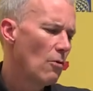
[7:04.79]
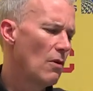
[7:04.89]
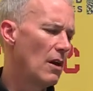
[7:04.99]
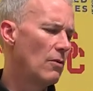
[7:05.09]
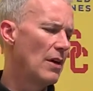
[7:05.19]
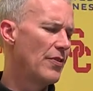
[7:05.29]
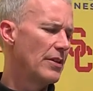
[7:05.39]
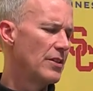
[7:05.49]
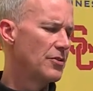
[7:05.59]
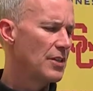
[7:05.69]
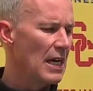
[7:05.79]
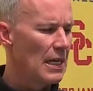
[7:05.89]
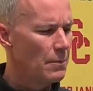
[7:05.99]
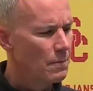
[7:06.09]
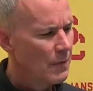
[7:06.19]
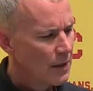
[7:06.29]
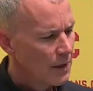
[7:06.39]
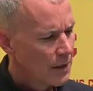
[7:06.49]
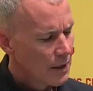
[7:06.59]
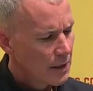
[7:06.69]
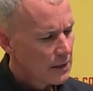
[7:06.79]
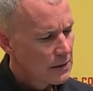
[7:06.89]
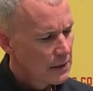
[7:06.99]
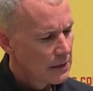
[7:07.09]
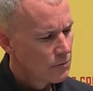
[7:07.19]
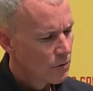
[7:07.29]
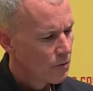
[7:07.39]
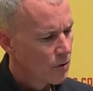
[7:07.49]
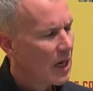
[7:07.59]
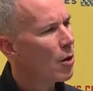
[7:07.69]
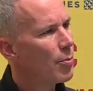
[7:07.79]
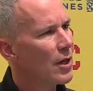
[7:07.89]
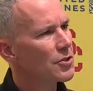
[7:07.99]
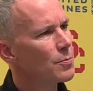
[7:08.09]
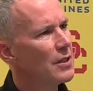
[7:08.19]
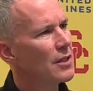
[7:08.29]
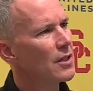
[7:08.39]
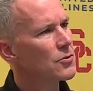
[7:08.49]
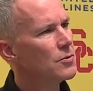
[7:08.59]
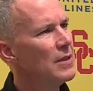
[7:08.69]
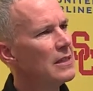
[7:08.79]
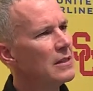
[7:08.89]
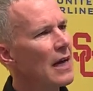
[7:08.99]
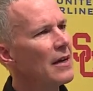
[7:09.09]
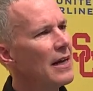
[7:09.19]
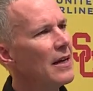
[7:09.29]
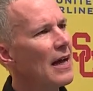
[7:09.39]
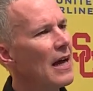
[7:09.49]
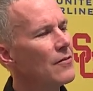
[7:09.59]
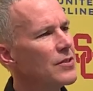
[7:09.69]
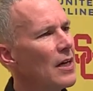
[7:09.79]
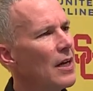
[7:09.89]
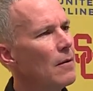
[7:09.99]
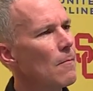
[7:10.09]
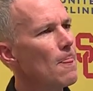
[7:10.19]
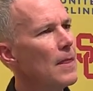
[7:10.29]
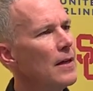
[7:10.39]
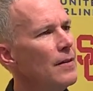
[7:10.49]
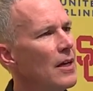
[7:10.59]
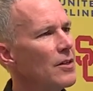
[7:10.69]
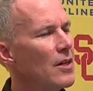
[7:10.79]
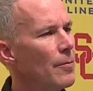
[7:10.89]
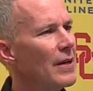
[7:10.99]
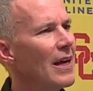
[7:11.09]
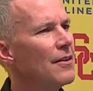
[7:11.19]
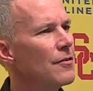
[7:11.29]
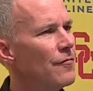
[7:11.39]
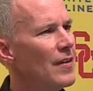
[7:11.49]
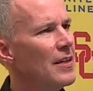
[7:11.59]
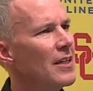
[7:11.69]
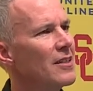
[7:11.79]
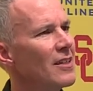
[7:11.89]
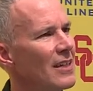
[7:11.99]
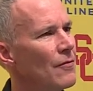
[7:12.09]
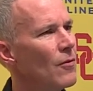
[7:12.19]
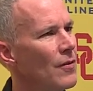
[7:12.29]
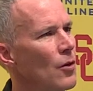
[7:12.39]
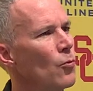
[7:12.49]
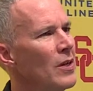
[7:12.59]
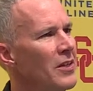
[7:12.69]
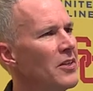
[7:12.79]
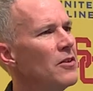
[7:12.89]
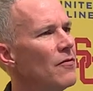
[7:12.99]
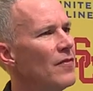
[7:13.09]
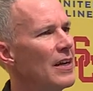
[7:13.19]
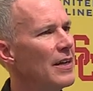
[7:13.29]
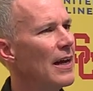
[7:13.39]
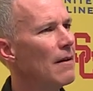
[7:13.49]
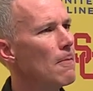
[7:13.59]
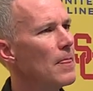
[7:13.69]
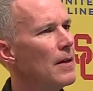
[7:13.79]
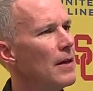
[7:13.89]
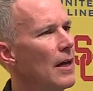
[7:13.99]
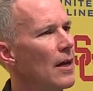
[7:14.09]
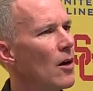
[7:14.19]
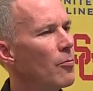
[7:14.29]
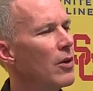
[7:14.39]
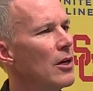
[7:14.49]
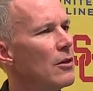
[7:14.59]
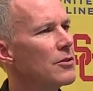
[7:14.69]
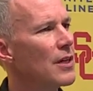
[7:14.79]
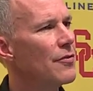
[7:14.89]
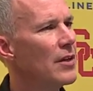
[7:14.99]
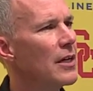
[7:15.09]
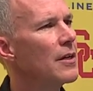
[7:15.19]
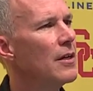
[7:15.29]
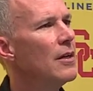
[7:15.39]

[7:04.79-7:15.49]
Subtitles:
Well, I think this game will help us because being down 8 at halftime and then coming out and defending at the level that we need to defend at. And our players, I think,